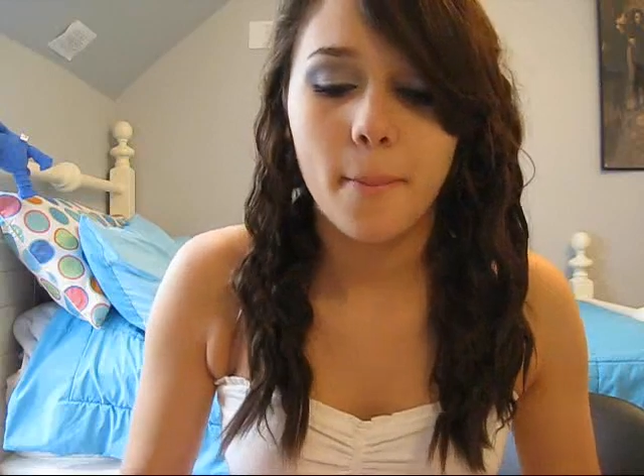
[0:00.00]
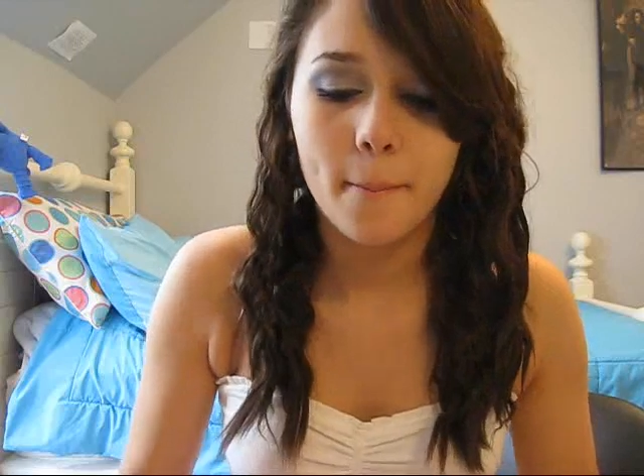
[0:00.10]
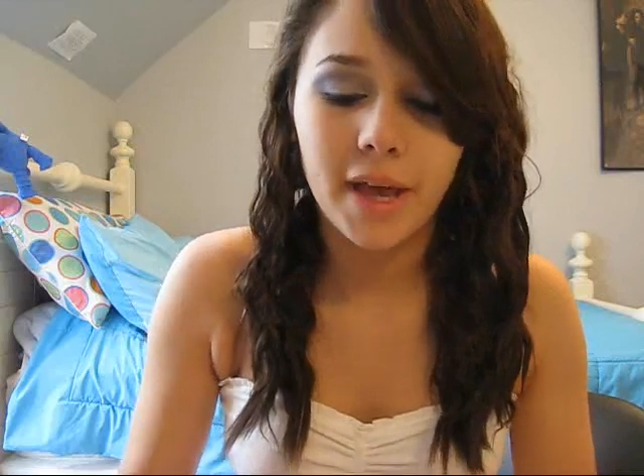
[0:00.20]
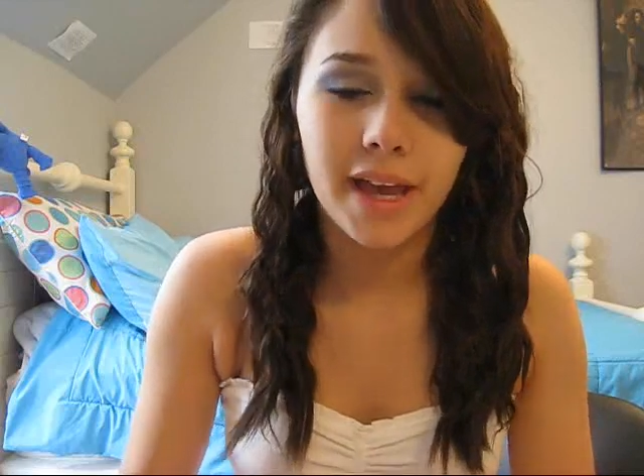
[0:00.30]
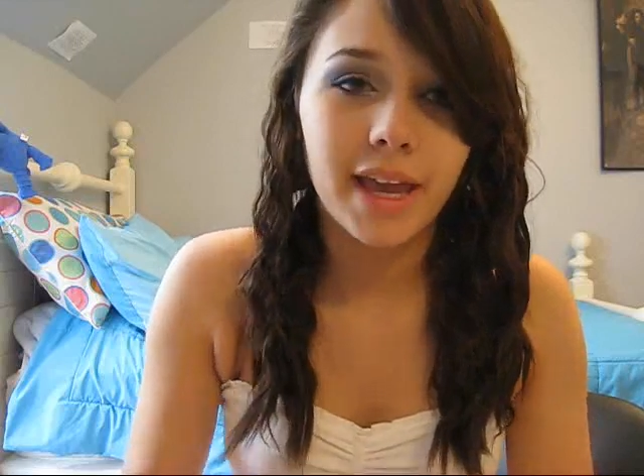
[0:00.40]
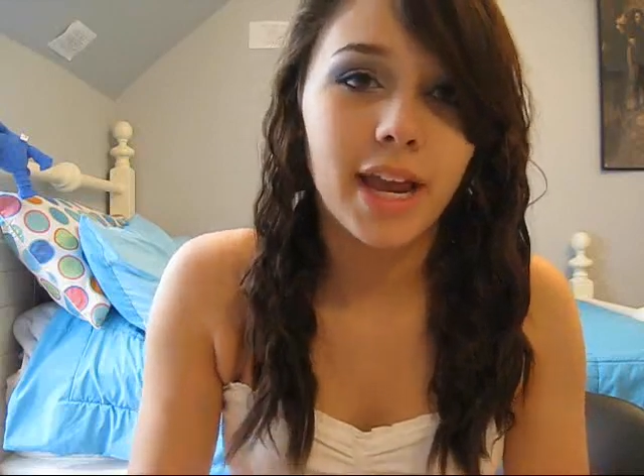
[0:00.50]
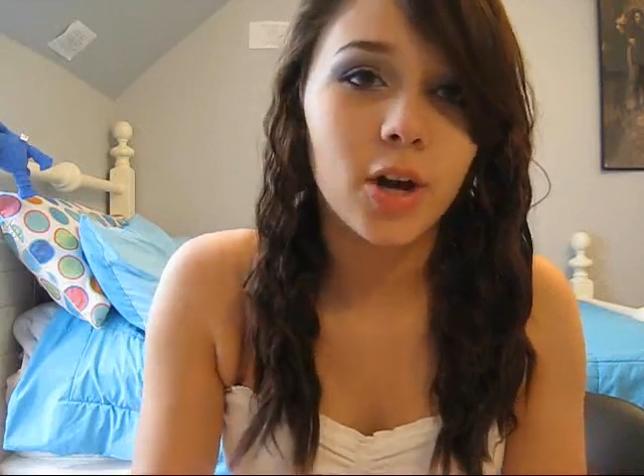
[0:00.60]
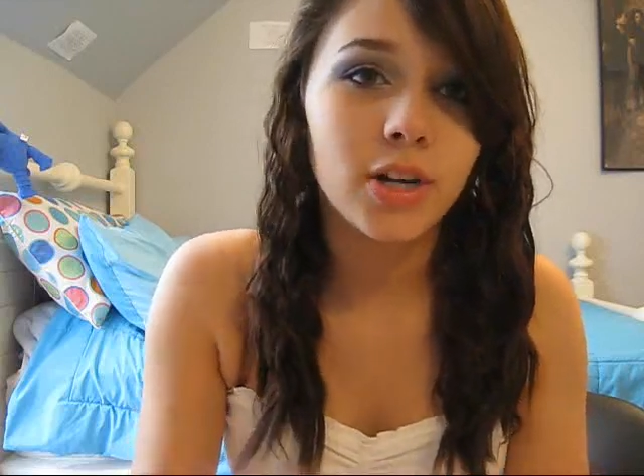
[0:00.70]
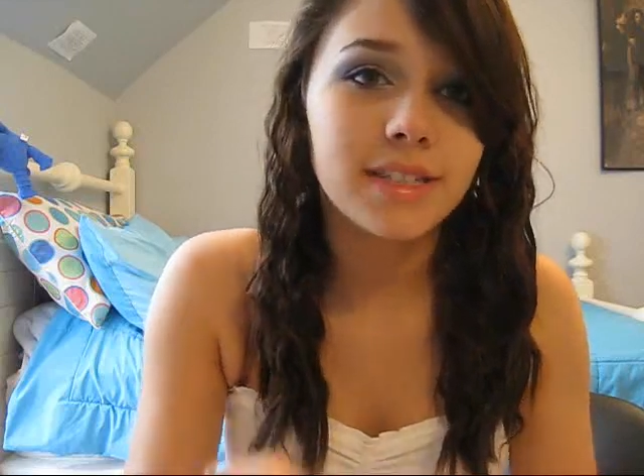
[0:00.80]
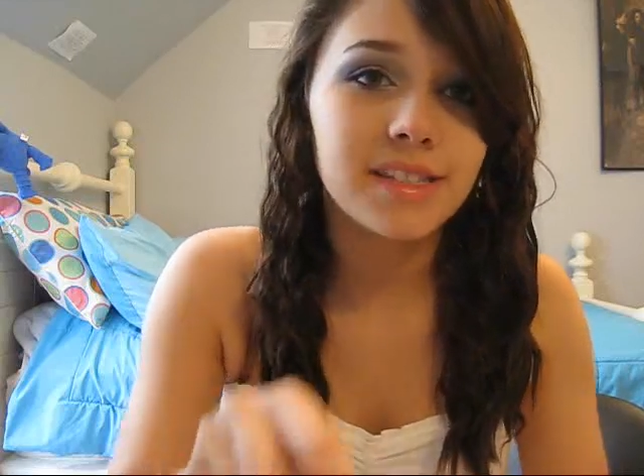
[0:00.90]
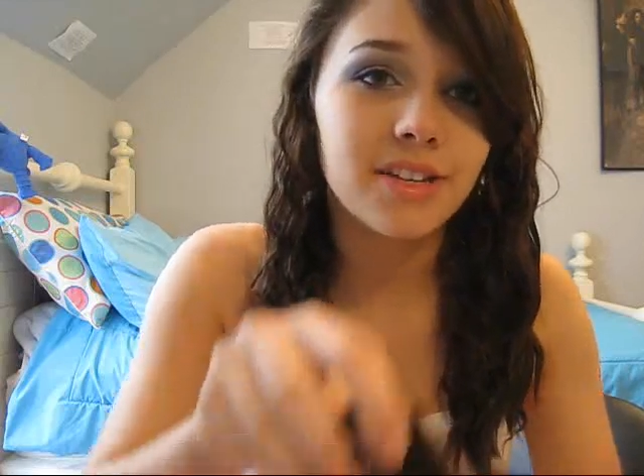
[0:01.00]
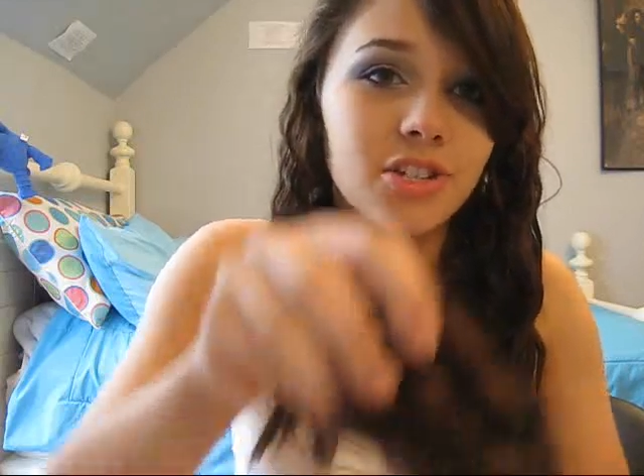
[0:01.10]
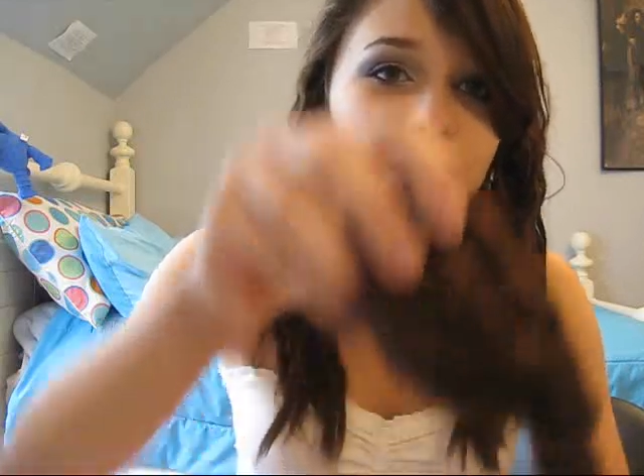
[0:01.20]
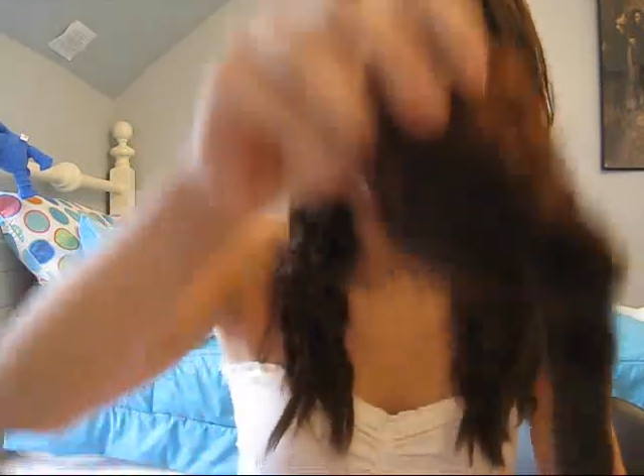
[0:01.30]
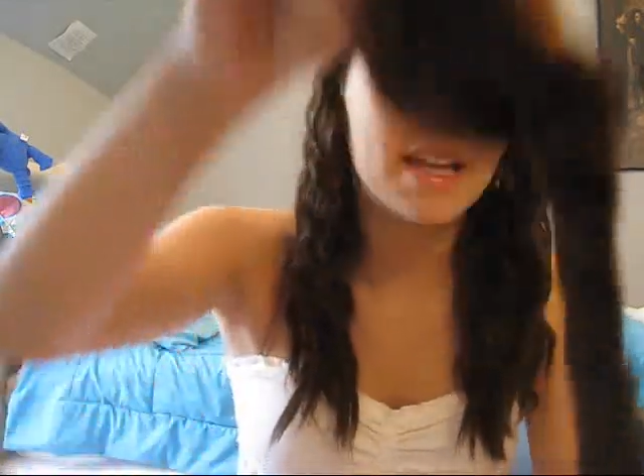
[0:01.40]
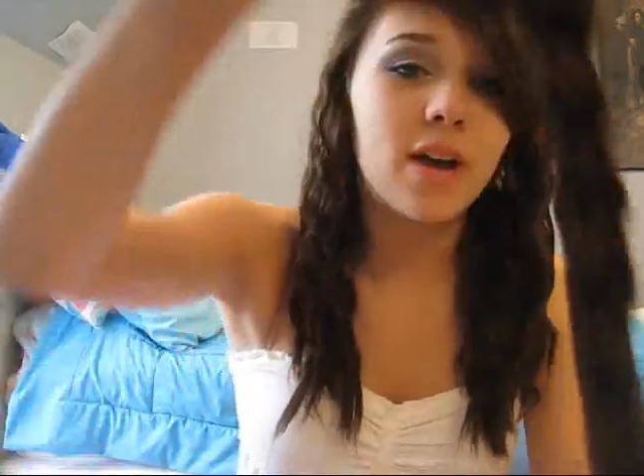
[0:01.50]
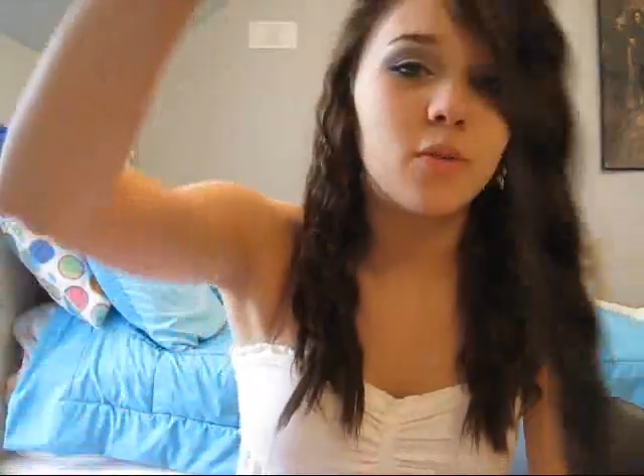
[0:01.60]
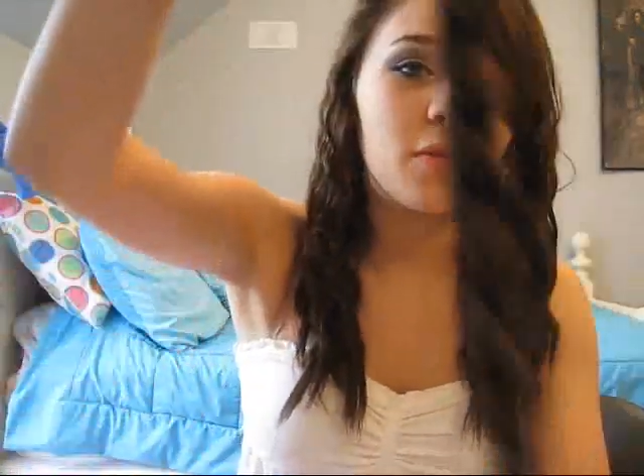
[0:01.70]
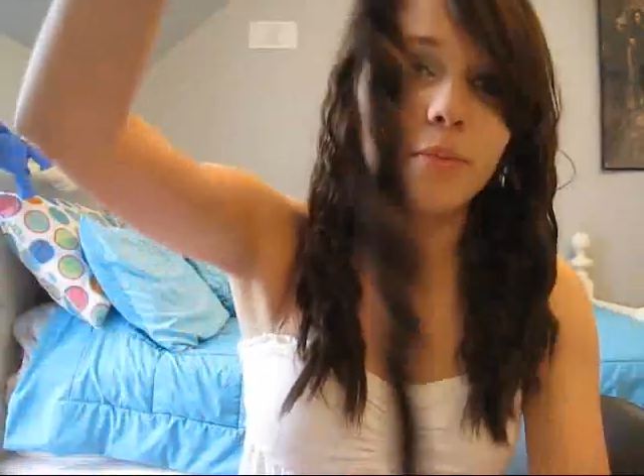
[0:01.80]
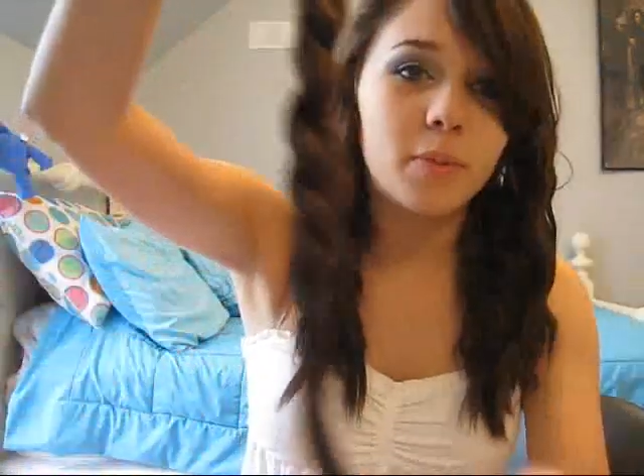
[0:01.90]
my hair extensions
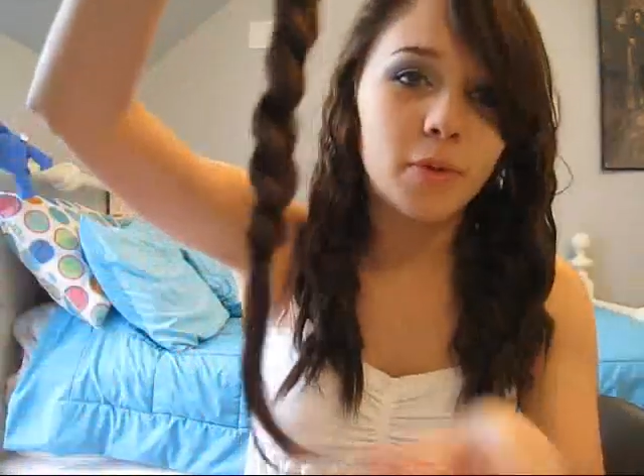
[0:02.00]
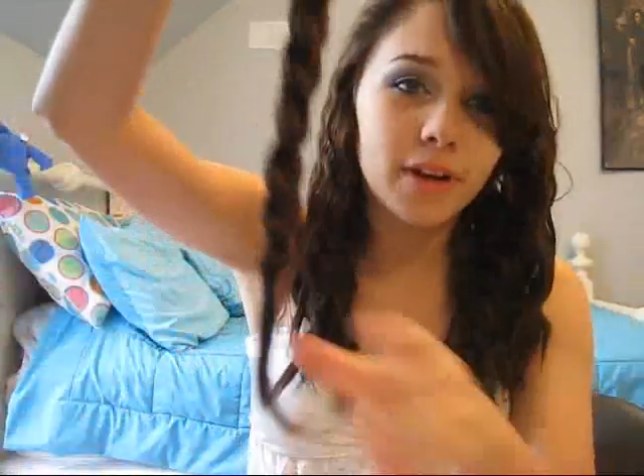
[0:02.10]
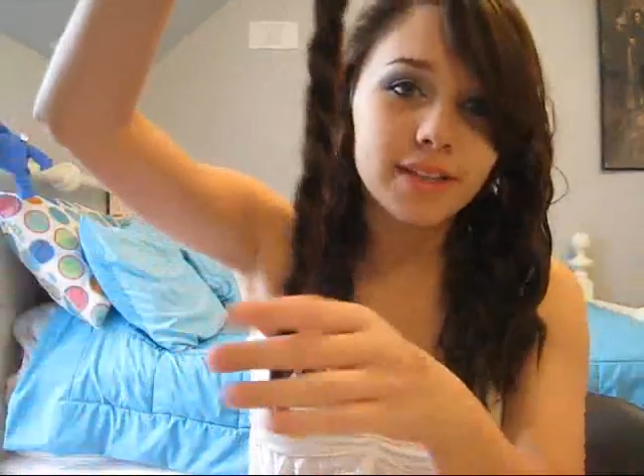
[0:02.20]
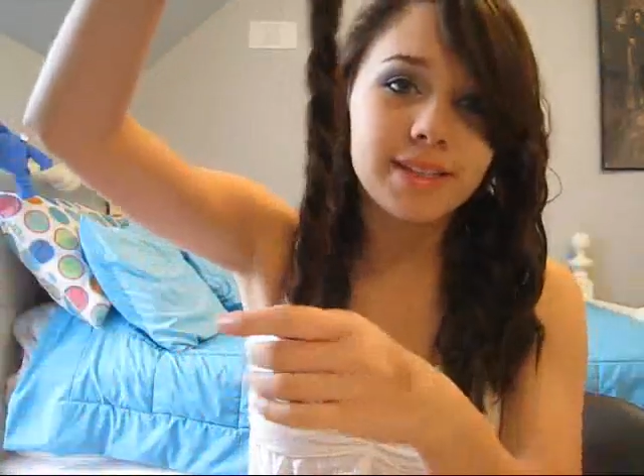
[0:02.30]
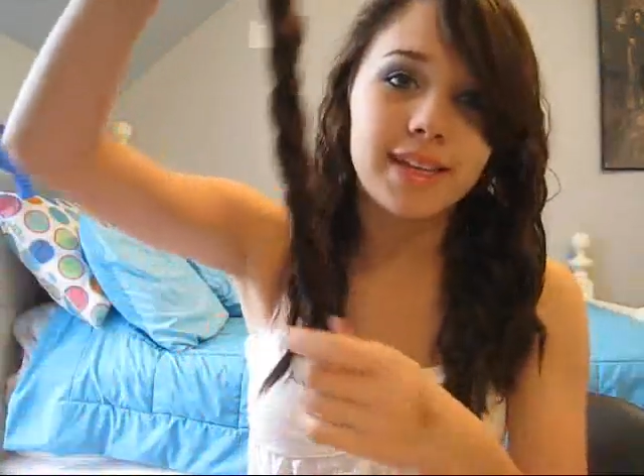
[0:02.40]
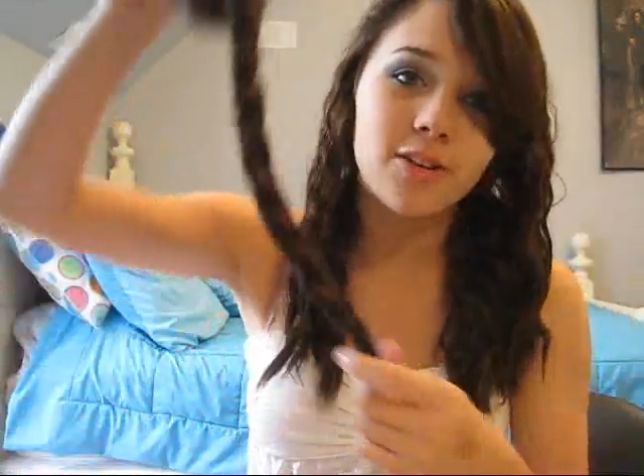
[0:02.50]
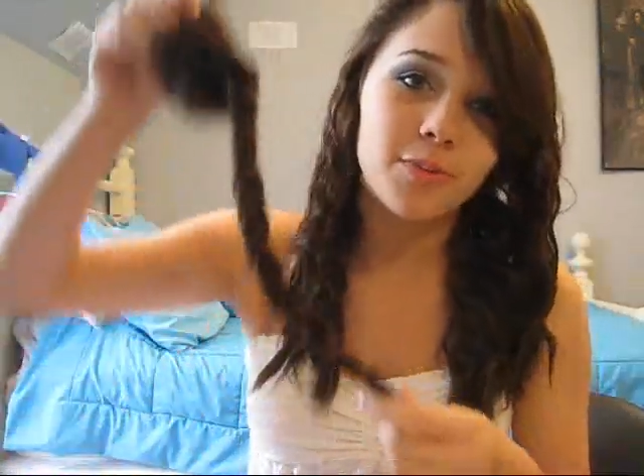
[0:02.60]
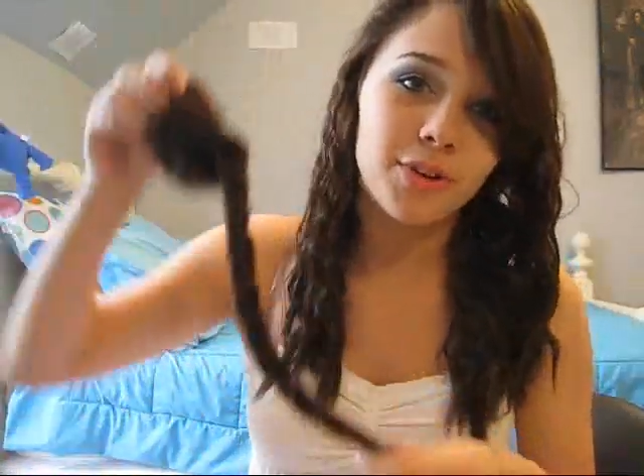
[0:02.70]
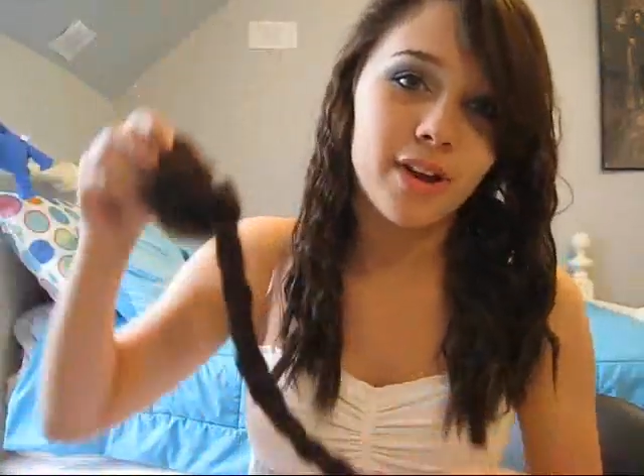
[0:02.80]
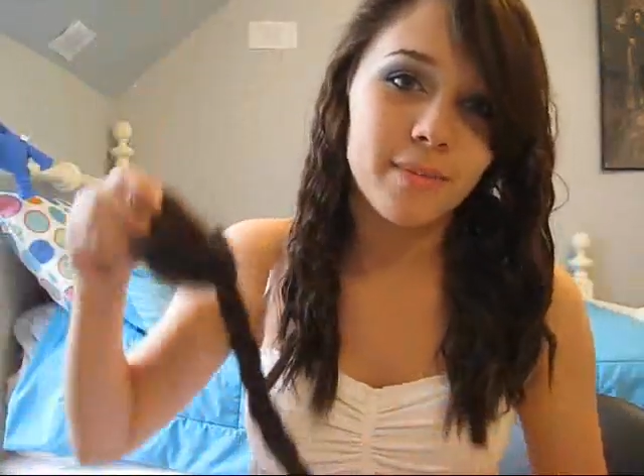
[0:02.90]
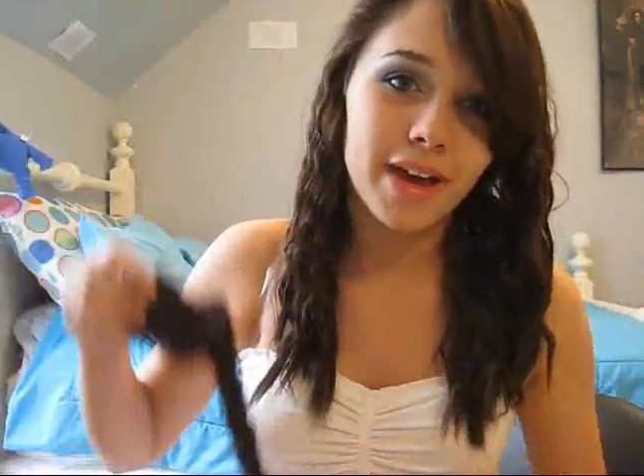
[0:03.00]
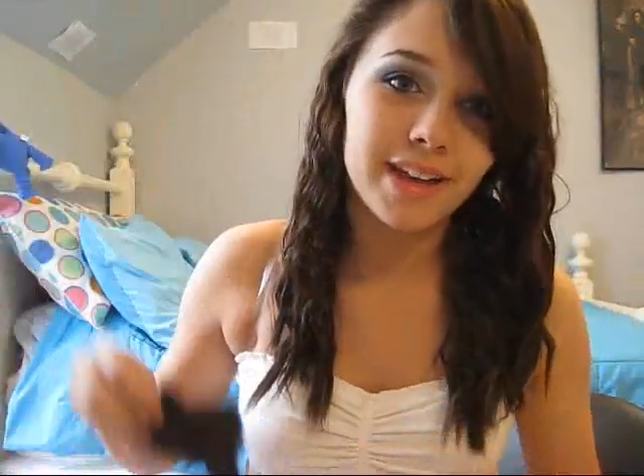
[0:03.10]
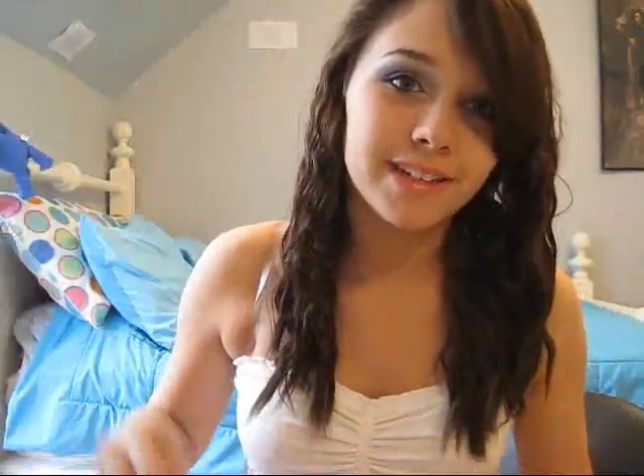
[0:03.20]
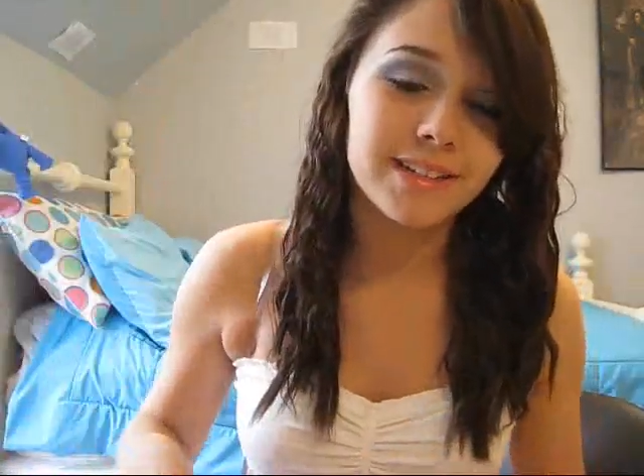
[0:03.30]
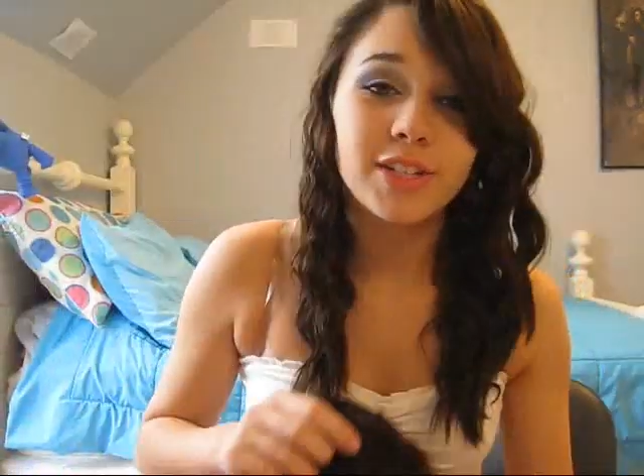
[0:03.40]
out from the braids, and I'll be right back.